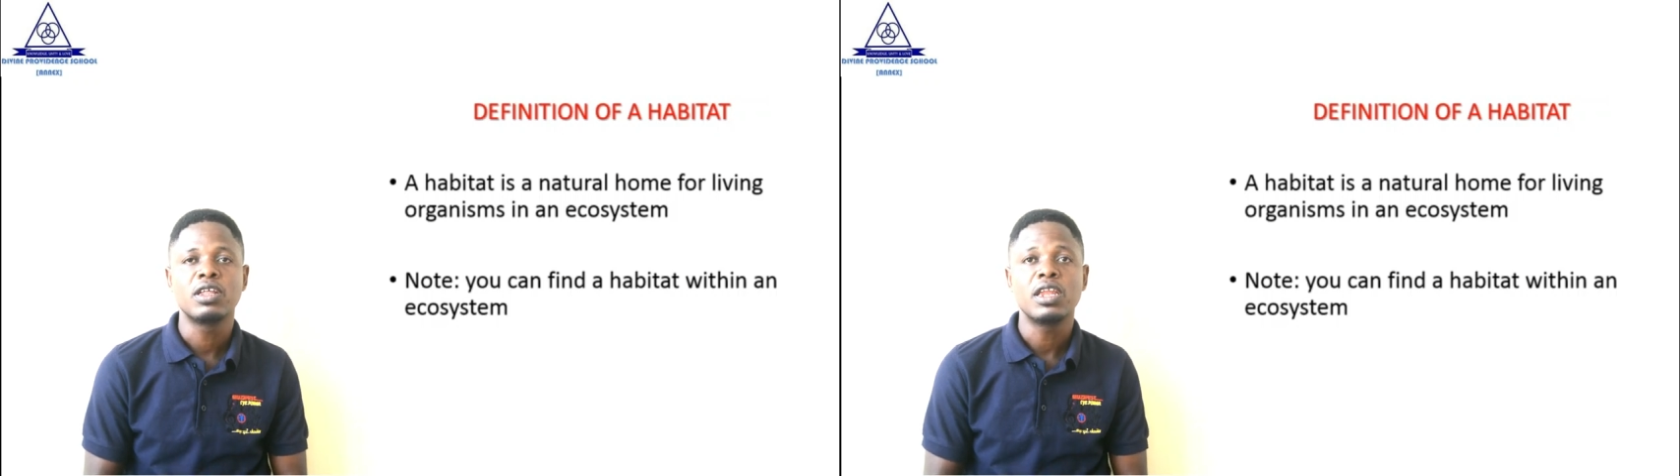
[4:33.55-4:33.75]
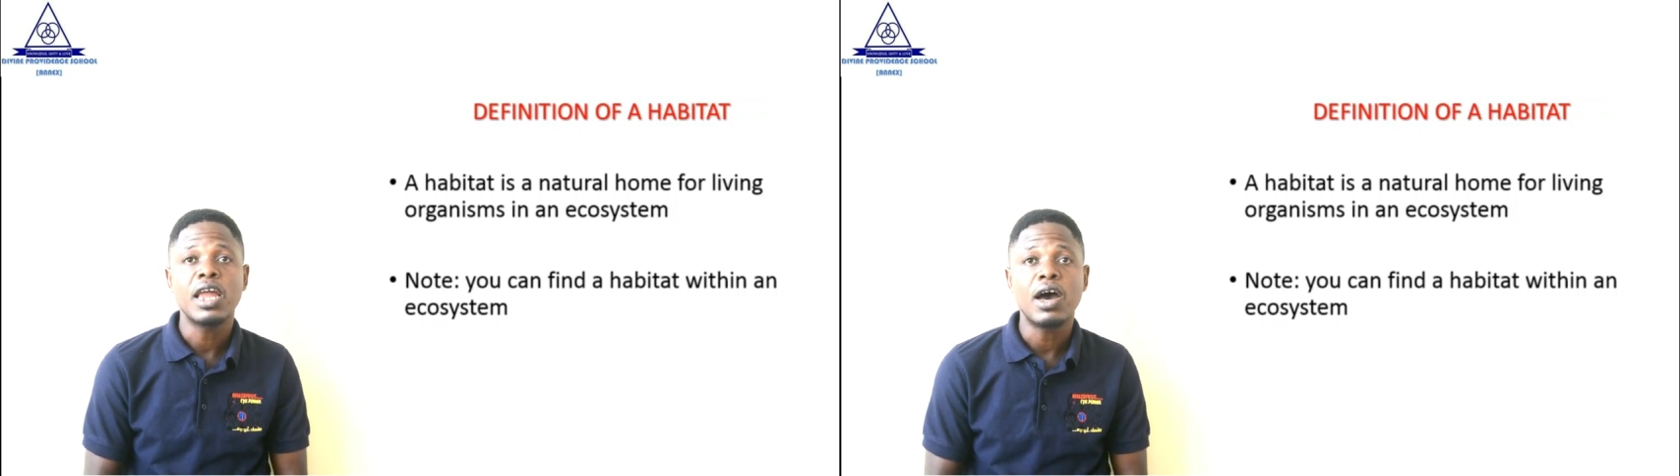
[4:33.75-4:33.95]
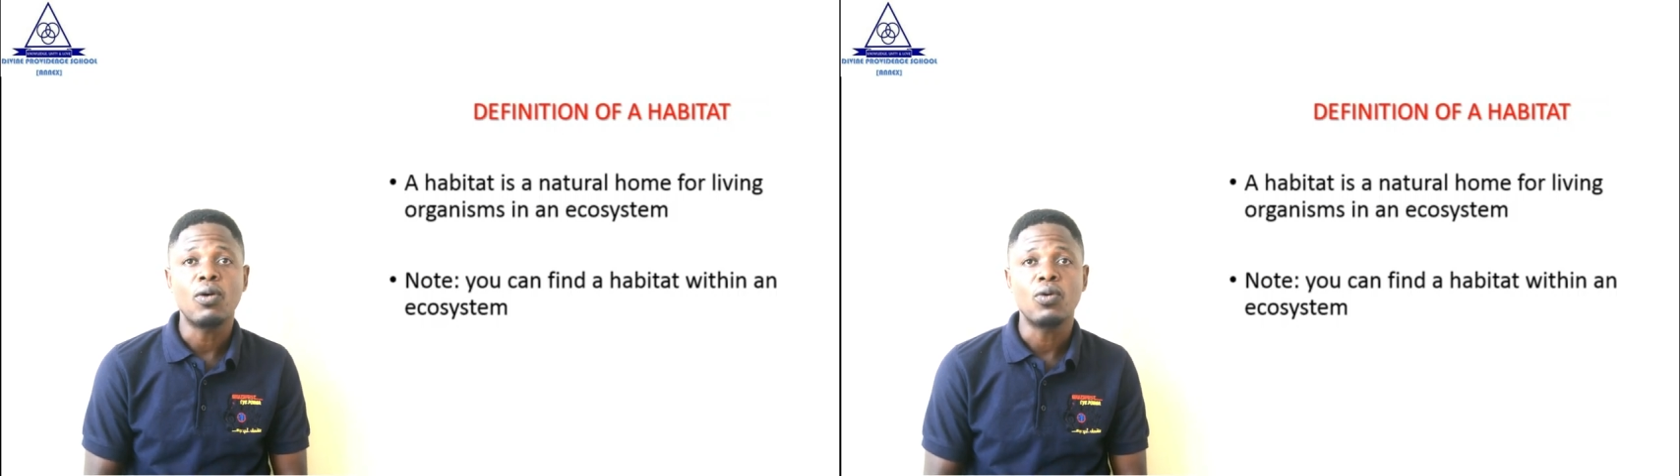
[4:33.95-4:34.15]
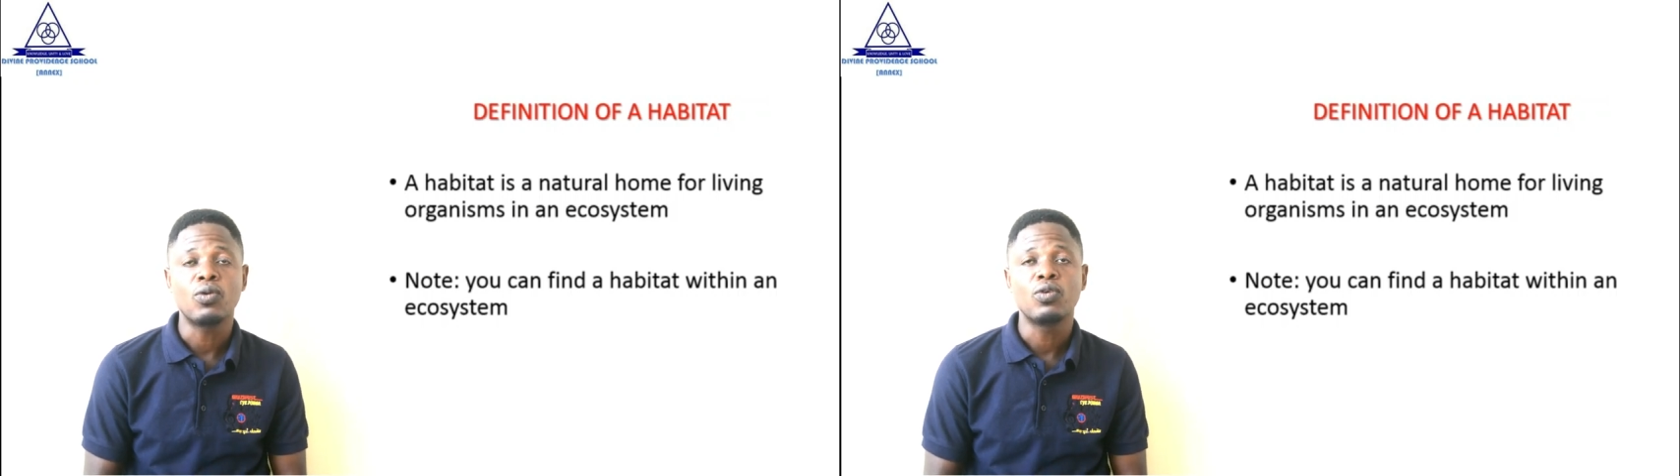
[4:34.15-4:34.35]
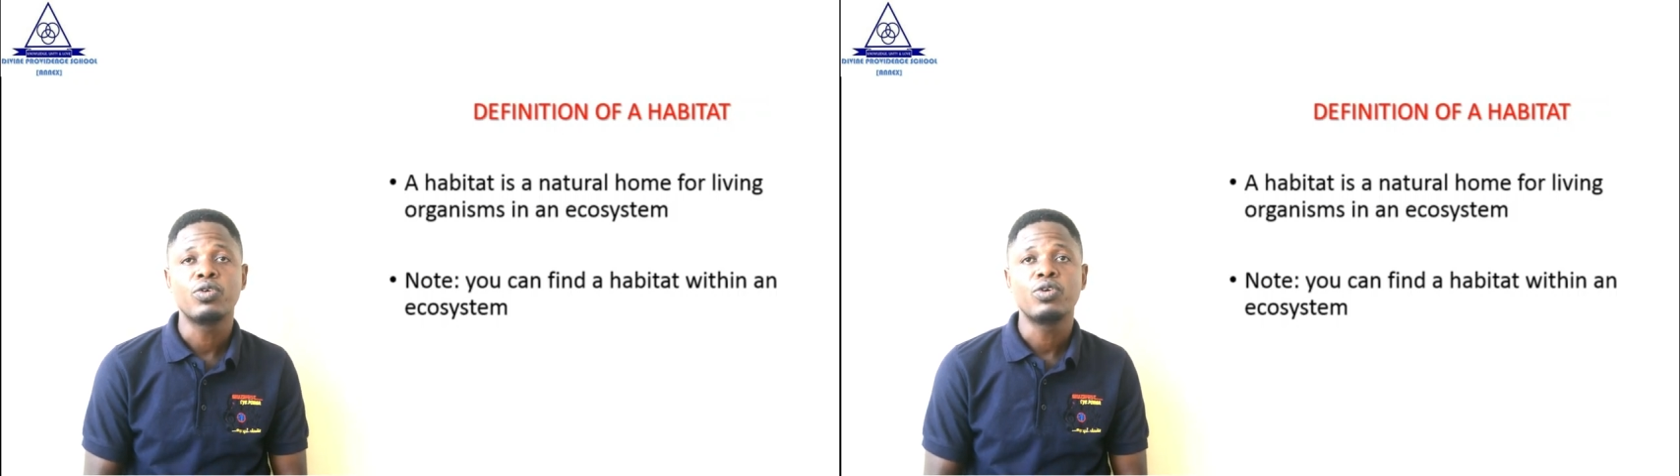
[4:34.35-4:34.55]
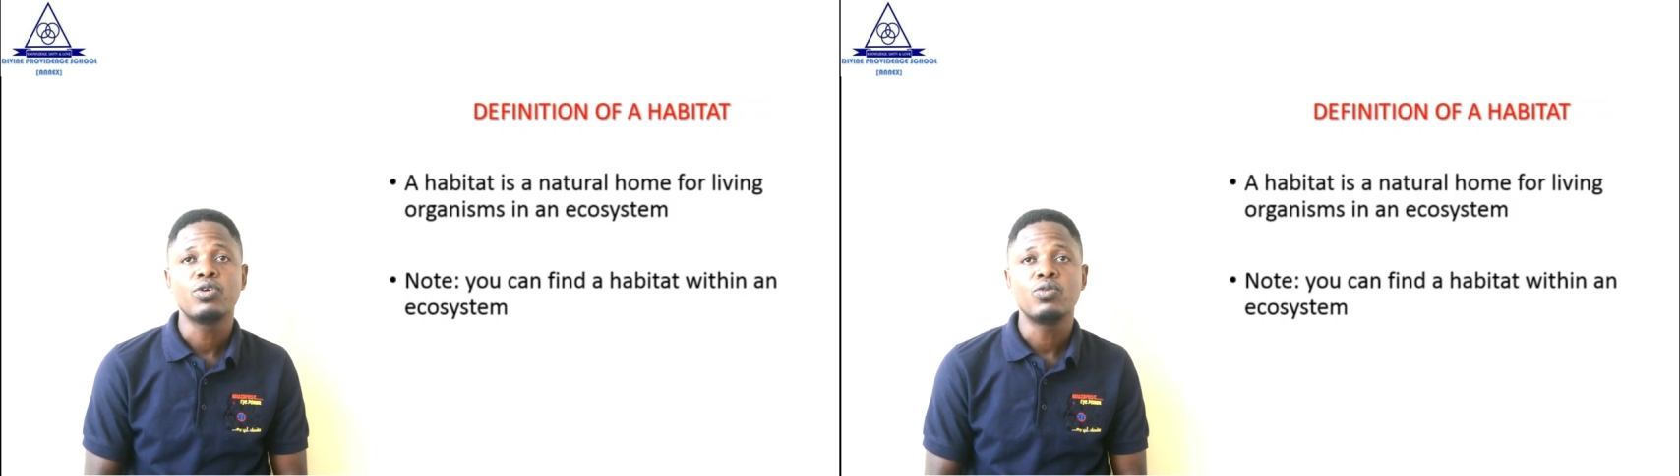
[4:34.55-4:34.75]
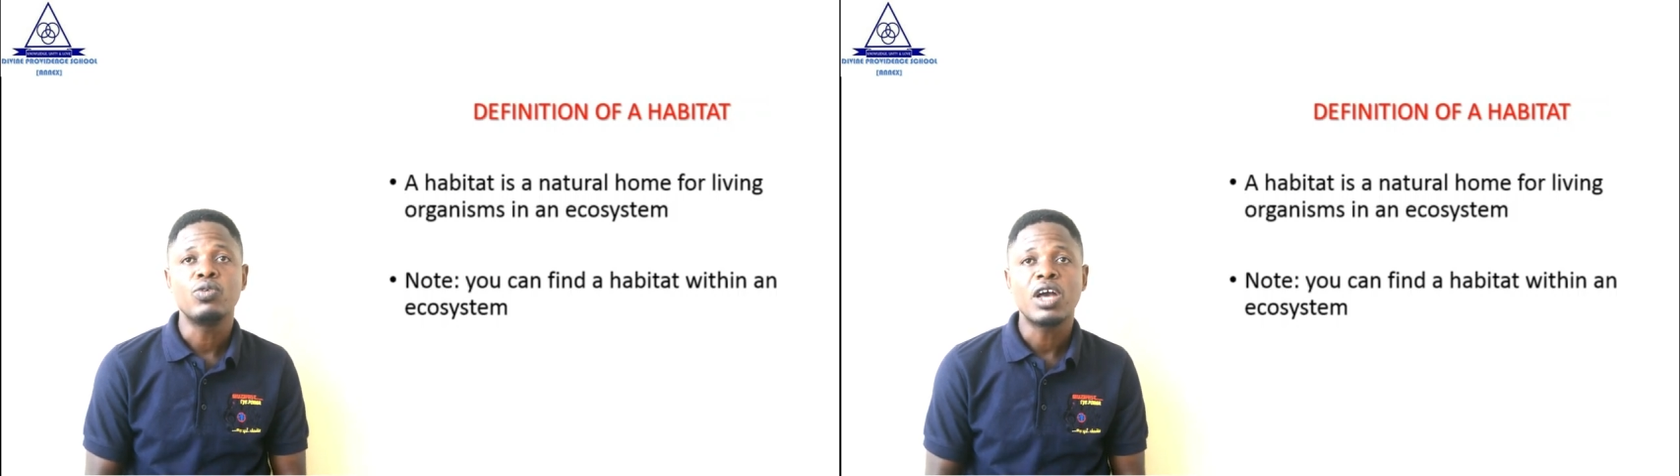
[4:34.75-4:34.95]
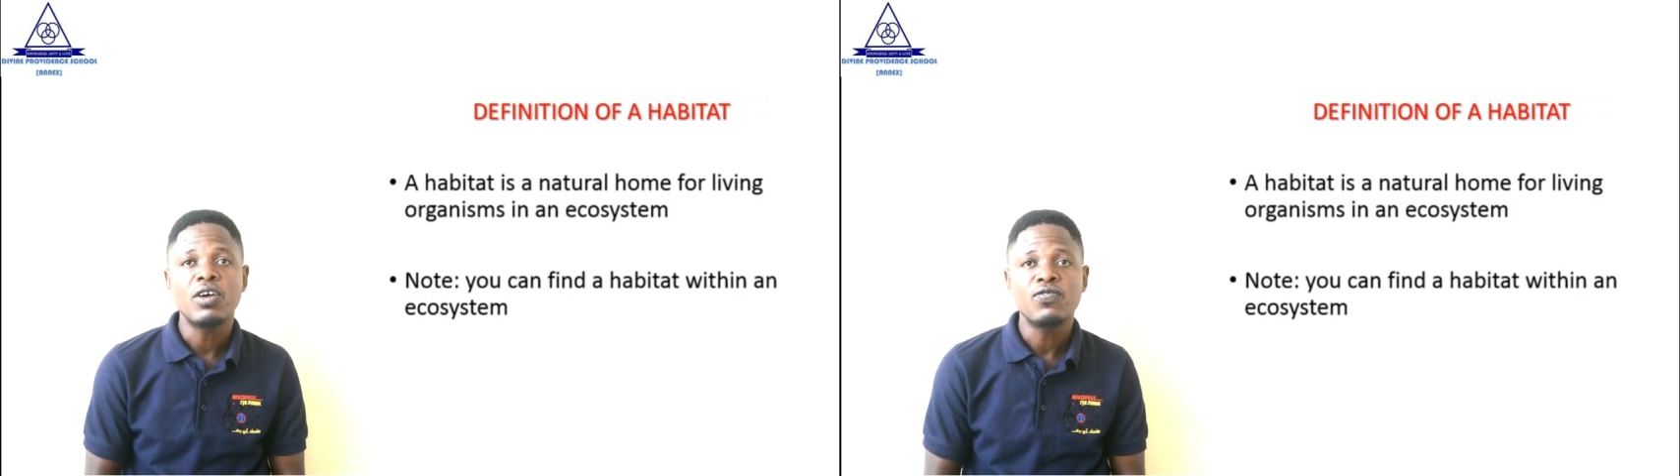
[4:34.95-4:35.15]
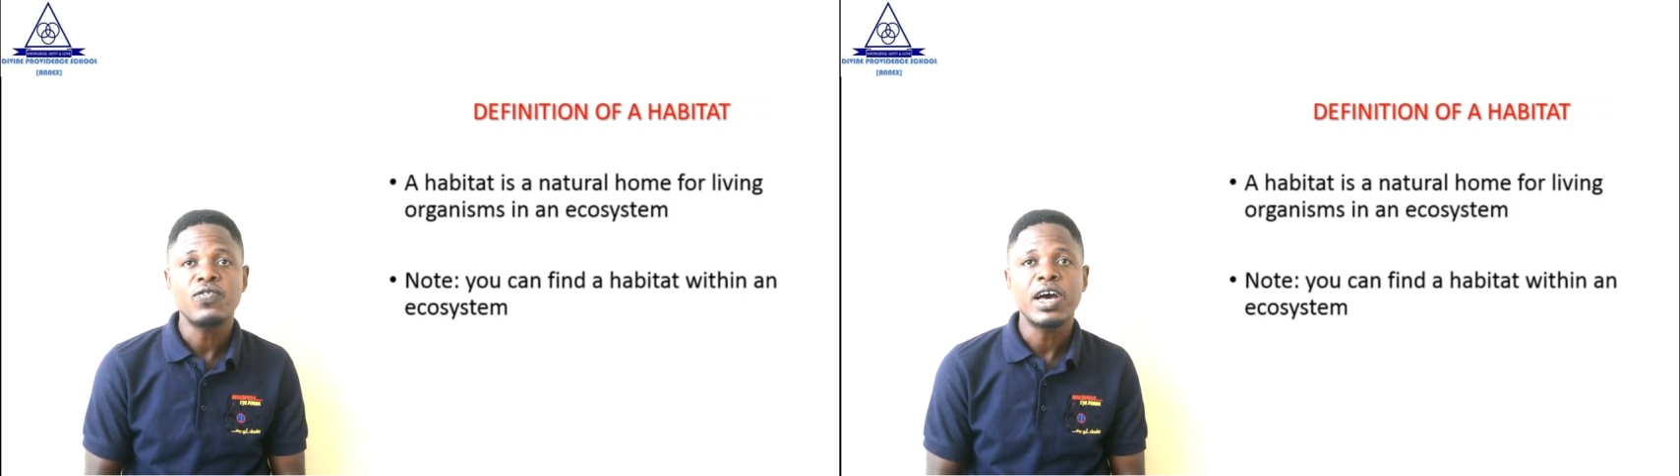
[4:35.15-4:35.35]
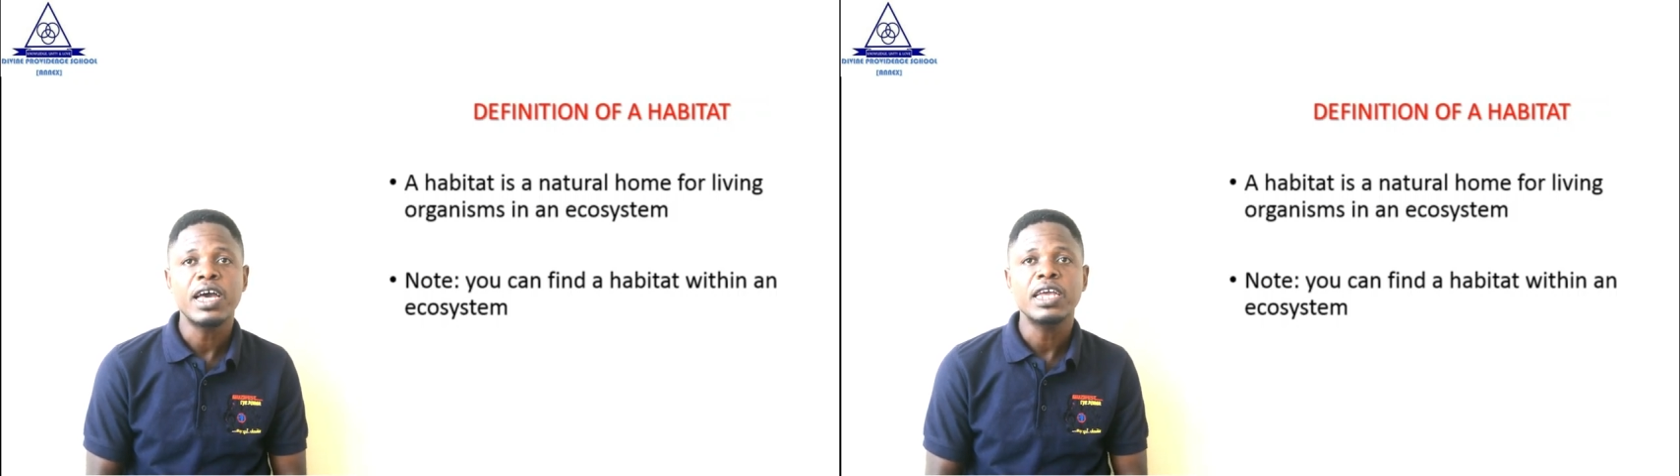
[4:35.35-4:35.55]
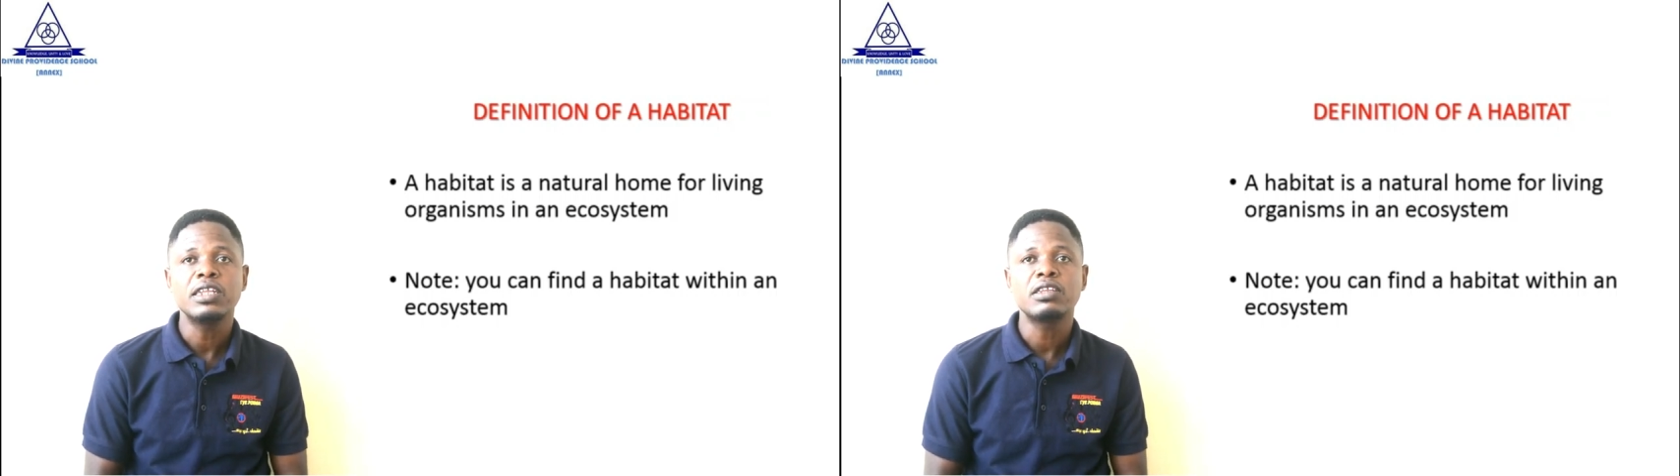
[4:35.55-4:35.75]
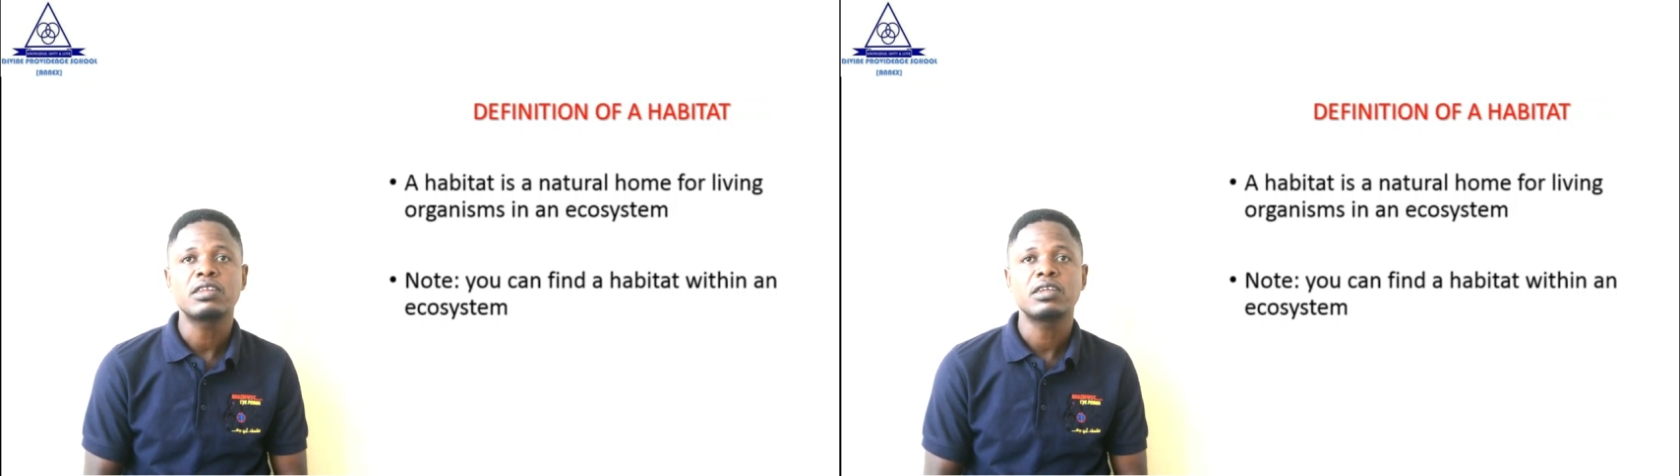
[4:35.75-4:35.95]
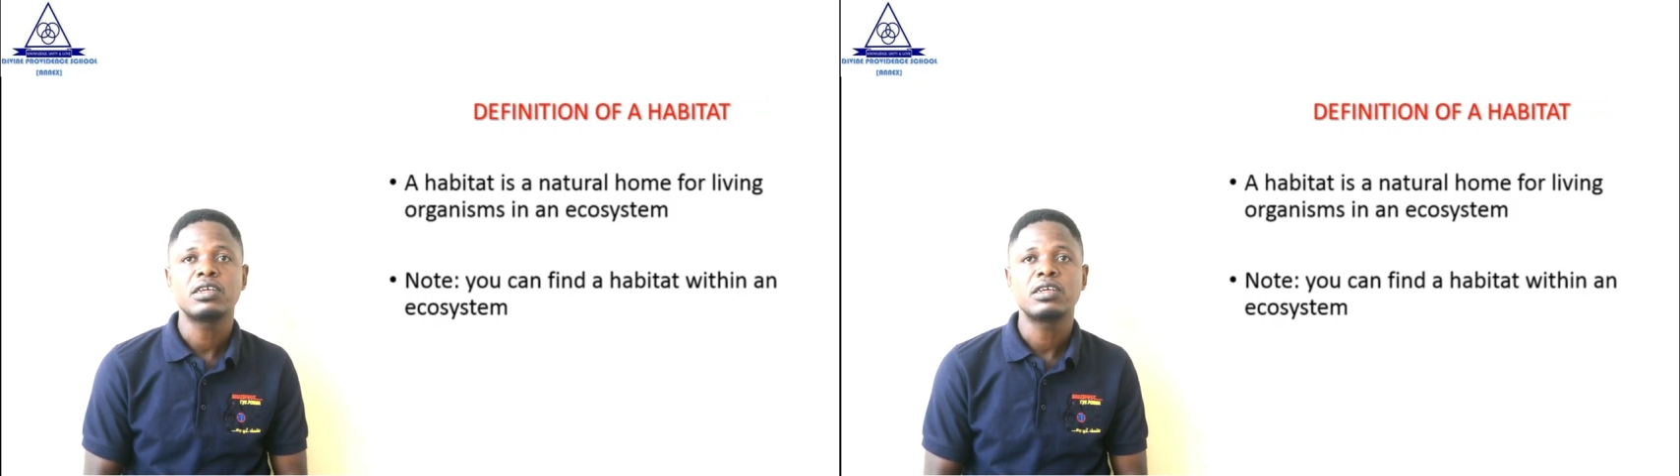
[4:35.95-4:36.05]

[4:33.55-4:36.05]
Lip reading: Now, you can find